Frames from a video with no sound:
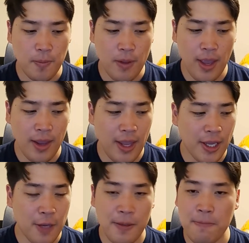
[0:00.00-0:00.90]
And, it
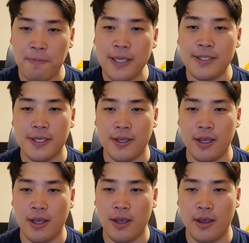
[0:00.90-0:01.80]
could be busy.
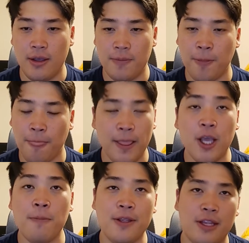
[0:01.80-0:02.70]
It, it
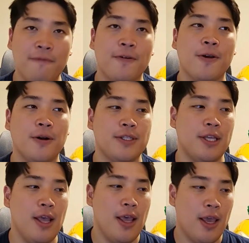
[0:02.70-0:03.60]
could be difficult
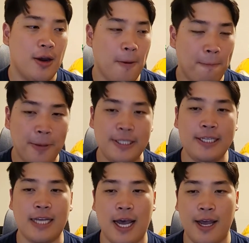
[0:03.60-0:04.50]
in our busy
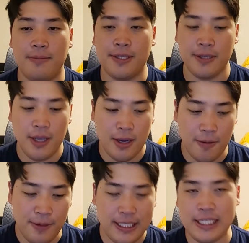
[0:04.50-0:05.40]
times, in our
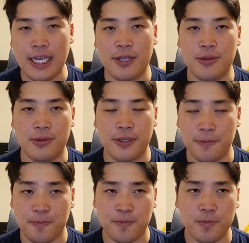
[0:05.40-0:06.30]
busy schedules,
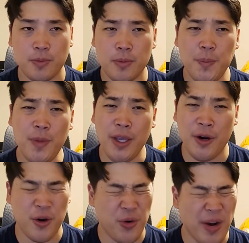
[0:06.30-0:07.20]
in
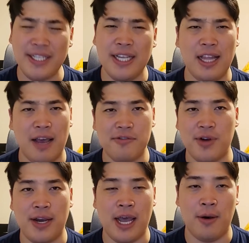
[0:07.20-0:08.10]
our crazy lives
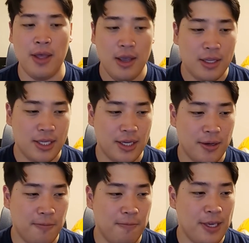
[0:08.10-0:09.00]
right now
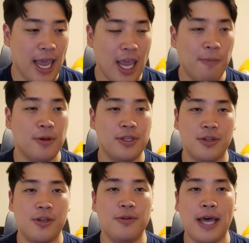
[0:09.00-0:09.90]
to be able to
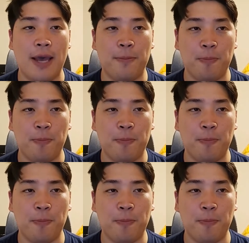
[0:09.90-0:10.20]
do that.